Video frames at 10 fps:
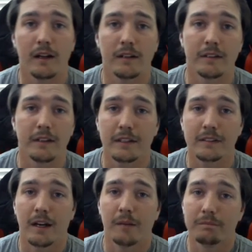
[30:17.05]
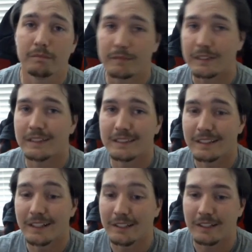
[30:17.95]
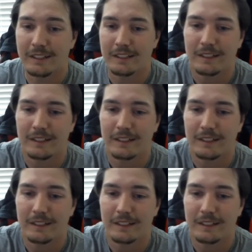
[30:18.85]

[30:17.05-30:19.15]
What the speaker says: Until next time, later.